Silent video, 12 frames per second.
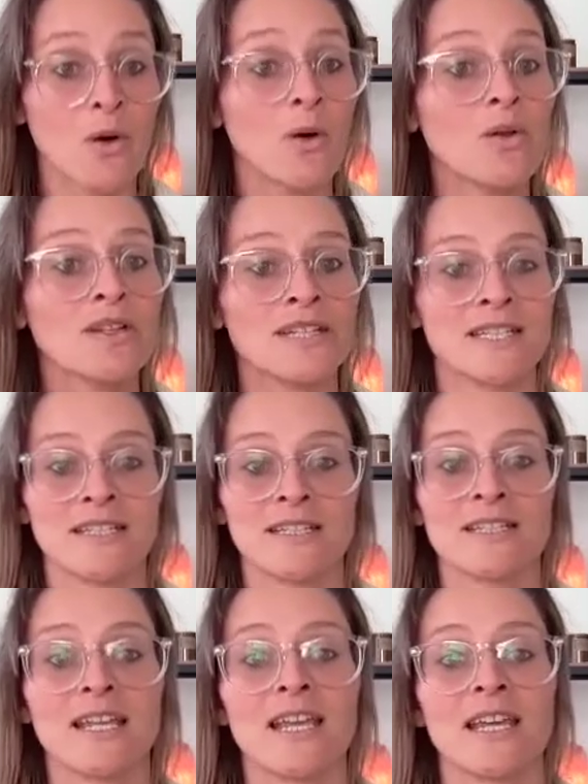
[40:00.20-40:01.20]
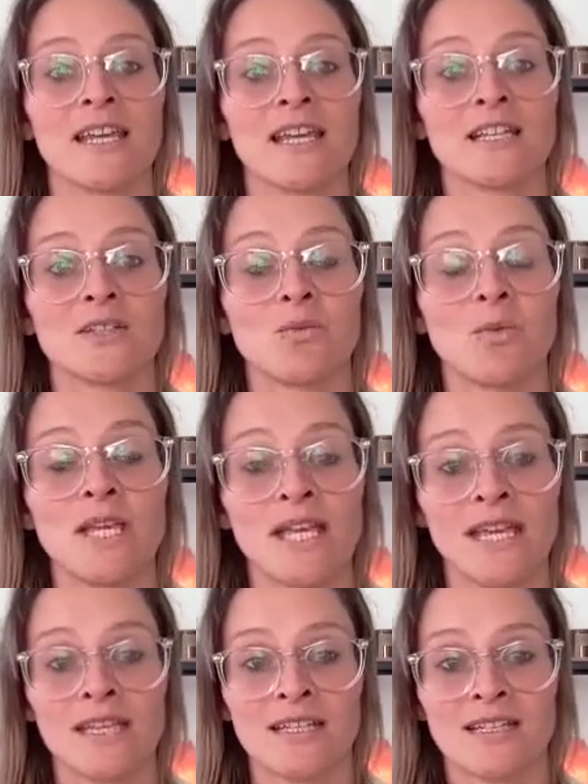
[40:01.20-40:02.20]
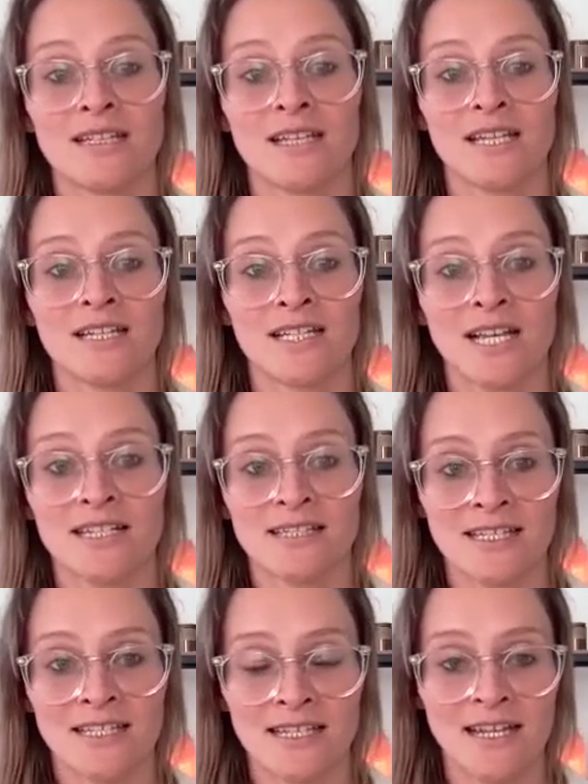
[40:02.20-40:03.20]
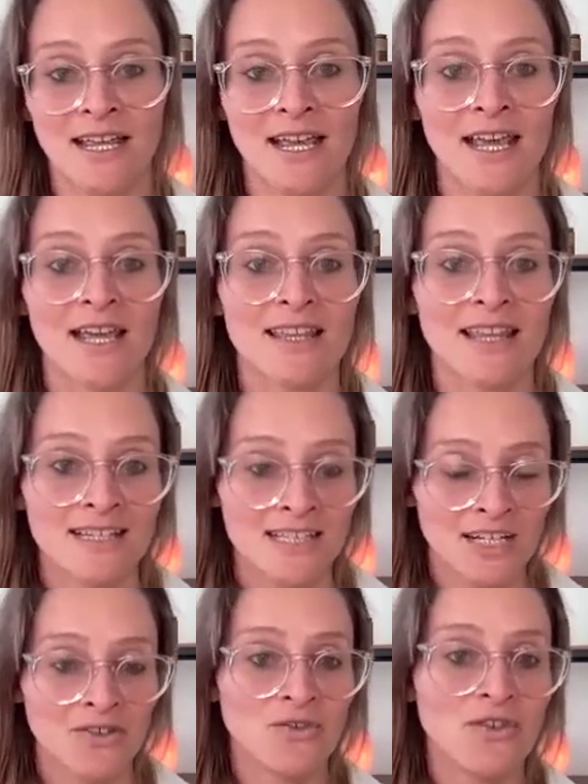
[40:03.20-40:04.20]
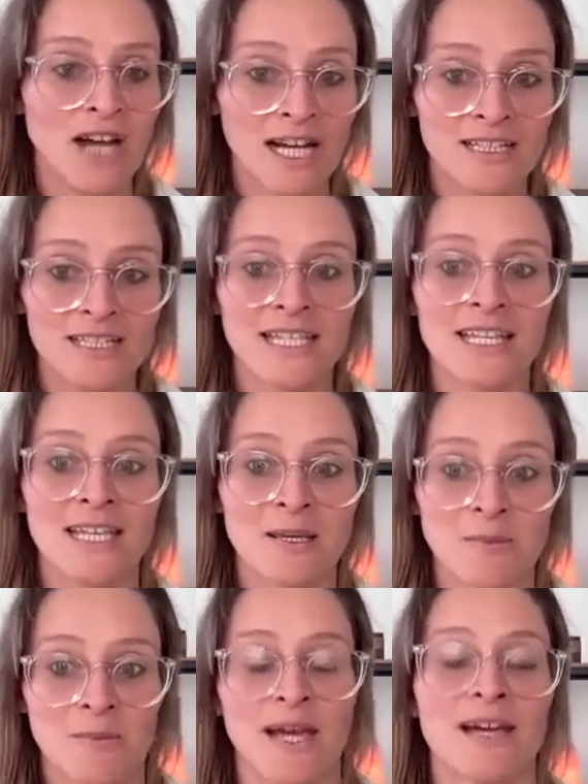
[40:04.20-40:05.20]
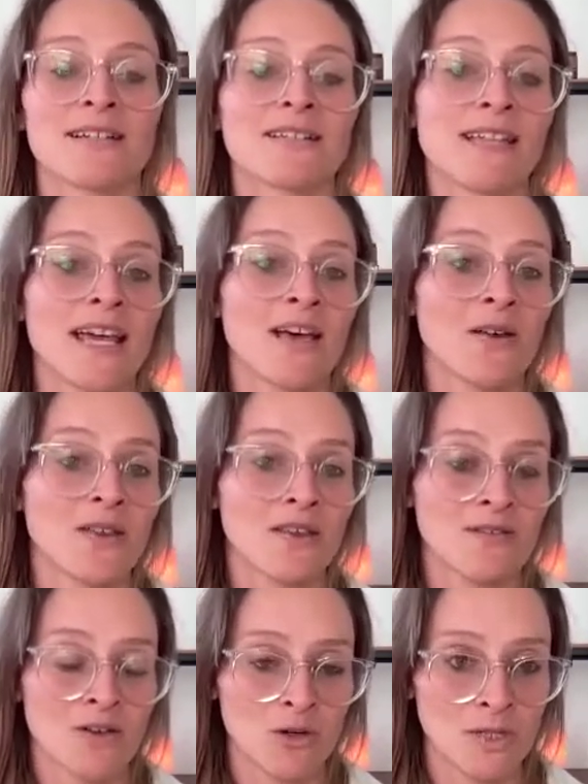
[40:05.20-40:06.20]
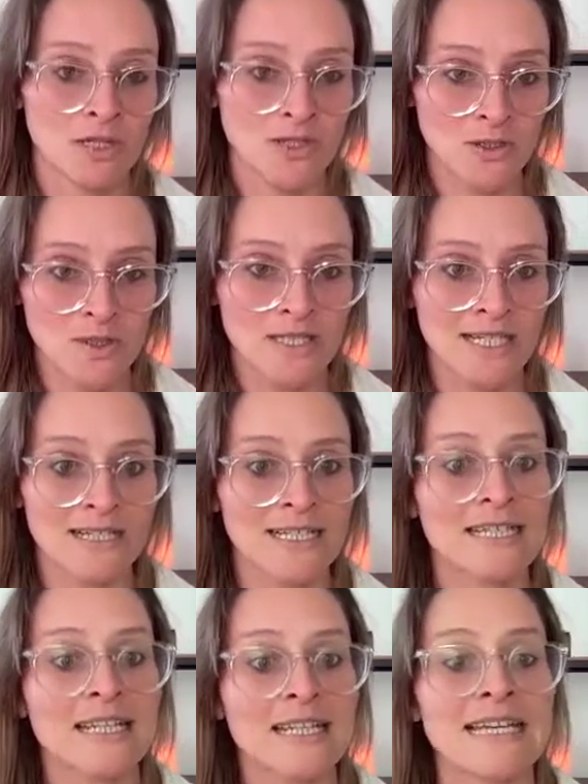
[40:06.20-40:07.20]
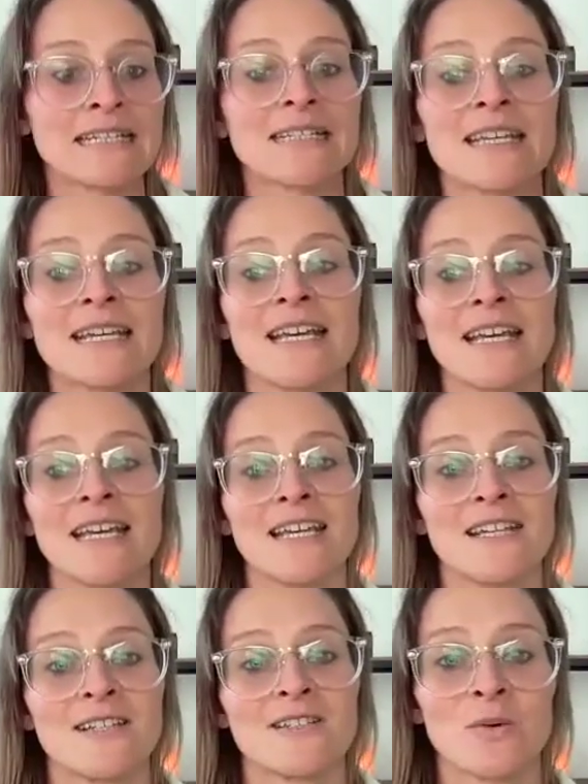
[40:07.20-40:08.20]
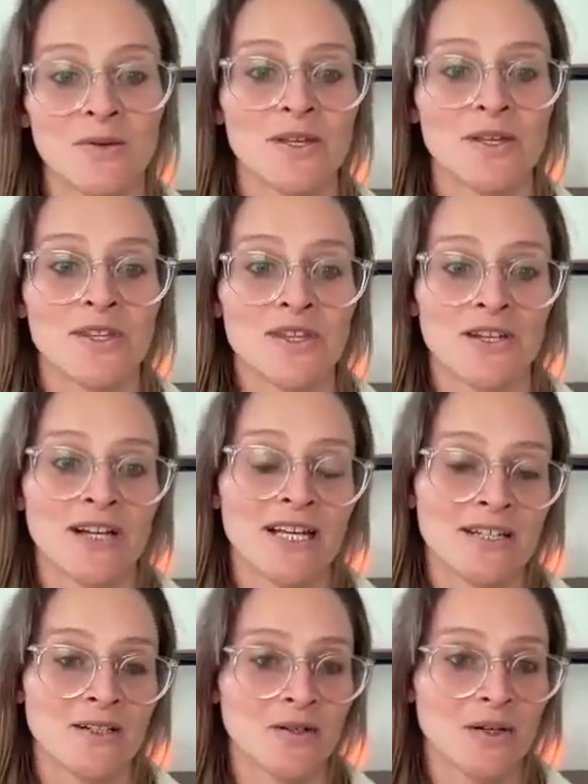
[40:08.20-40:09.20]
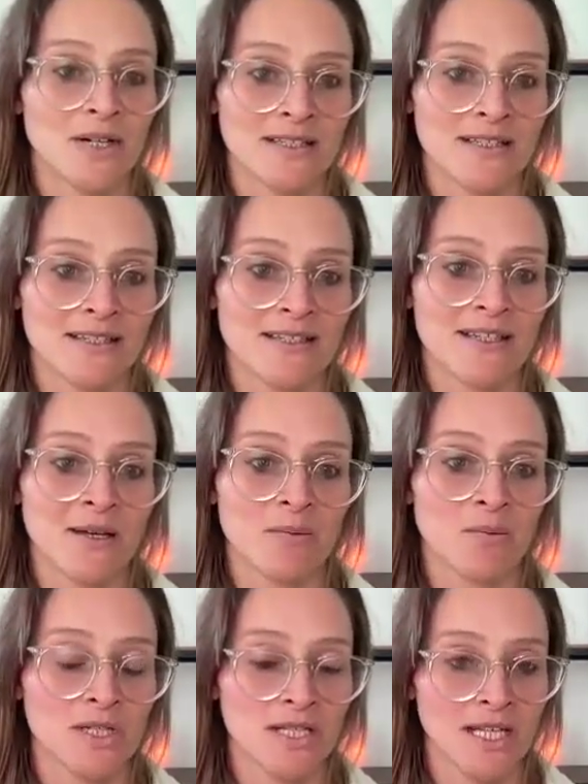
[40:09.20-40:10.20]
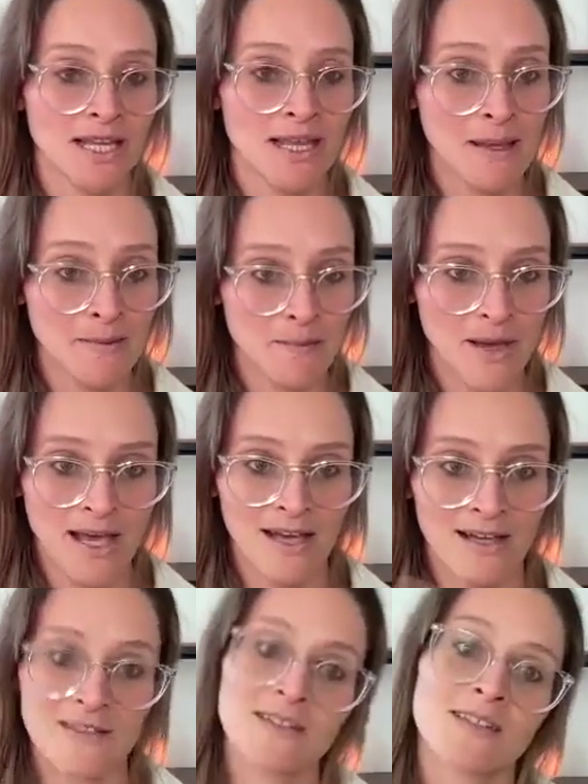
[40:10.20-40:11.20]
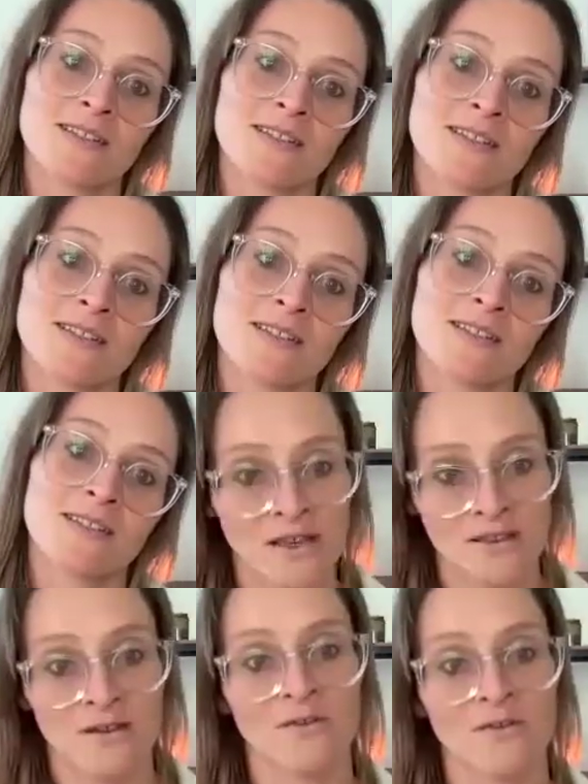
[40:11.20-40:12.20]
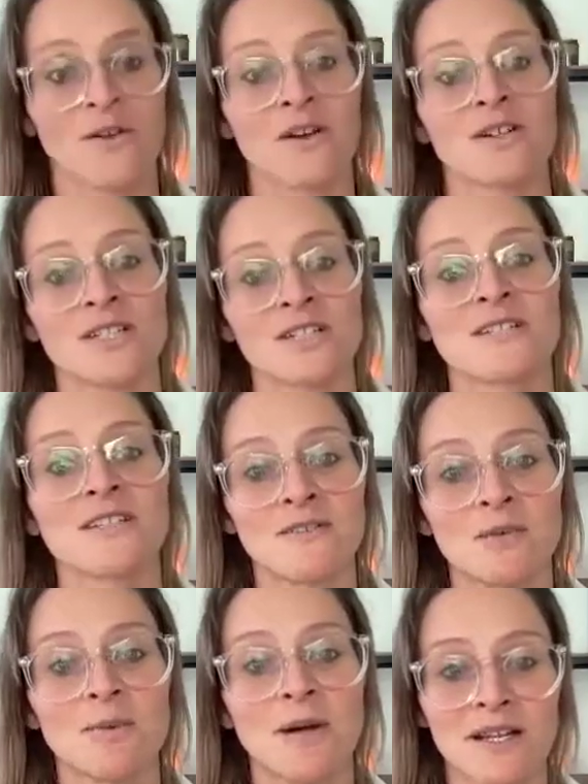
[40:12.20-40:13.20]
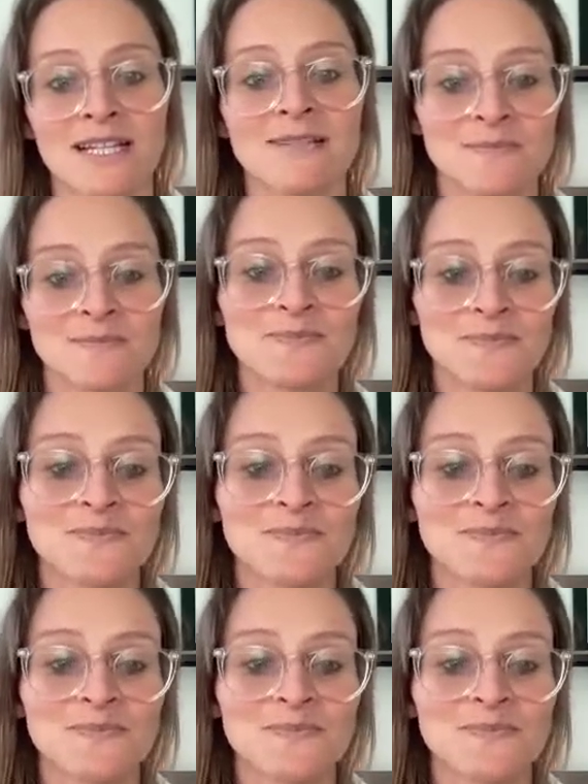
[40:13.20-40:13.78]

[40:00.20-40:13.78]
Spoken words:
colon is weakened and congested, that directly impacts the health of your pituitary gland. So working with your endocrine system, which impacts all the other functions of your body.